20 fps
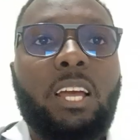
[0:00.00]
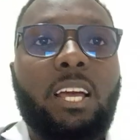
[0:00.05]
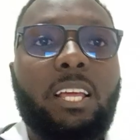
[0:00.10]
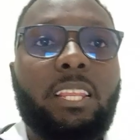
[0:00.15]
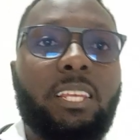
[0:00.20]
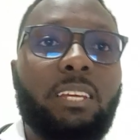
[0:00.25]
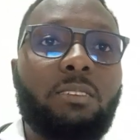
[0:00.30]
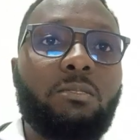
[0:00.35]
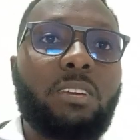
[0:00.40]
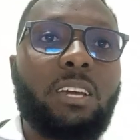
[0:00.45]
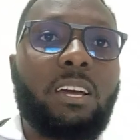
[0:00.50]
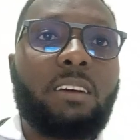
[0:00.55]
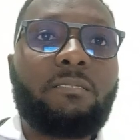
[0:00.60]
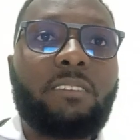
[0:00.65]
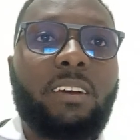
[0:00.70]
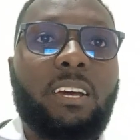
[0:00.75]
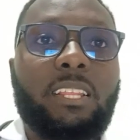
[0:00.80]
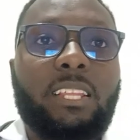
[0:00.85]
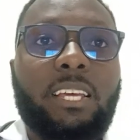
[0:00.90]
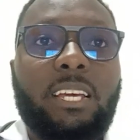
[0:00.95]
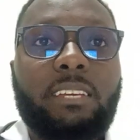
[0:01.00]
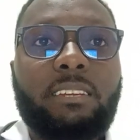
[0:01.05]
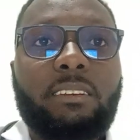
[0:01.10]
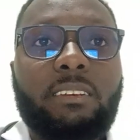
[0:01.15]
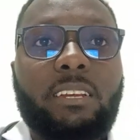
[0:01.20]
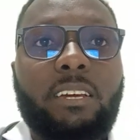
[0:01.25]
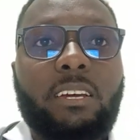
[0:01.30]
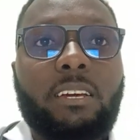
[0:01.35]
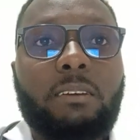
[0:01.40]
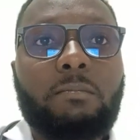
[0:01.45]
And then we have other
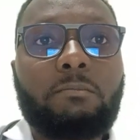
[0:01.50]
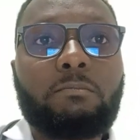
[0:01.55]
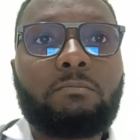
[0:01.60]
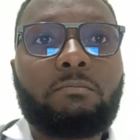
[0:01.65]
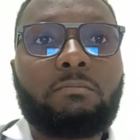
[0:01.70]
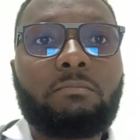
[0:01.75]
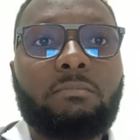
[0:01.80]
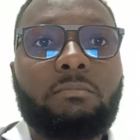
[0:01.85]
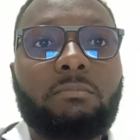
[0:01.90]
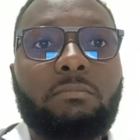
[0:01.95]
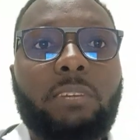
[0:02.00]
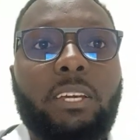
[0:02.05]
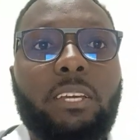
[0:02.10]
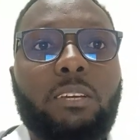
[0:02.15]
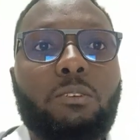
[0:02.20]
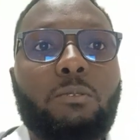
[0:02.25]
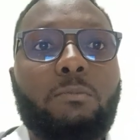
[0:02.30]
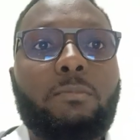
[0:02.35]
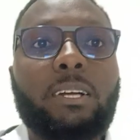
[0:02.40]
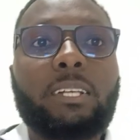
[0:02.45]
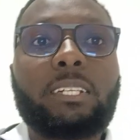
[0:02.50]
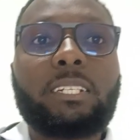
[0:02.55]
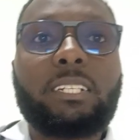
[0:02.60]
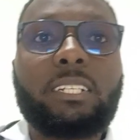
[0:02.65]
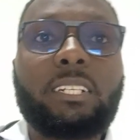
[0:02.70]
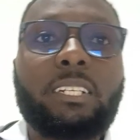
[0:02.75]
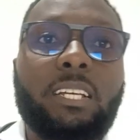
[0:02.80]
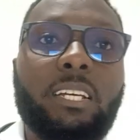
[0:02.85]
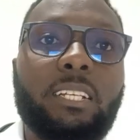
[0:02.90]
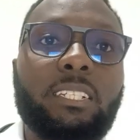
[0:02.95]

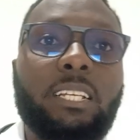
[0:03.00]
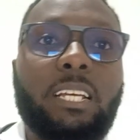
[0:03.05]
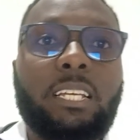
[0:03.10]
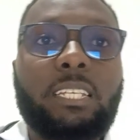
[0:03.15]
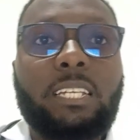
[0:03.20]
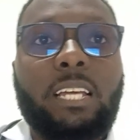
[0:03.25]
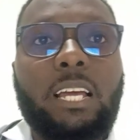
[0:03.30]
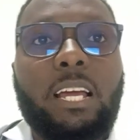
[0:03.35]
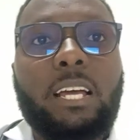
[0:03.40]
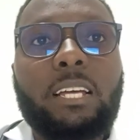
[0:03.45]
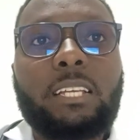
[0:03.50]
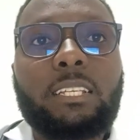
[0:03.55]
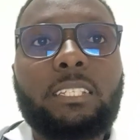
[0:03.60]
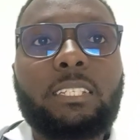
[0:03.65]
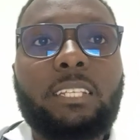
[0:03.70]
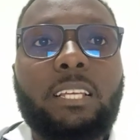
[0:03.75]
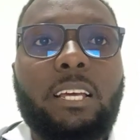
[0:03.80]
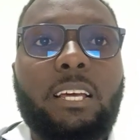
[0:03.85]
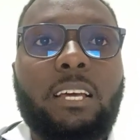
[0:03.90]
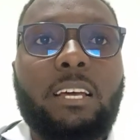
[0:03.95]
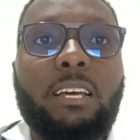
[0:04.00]
mycobacteria such as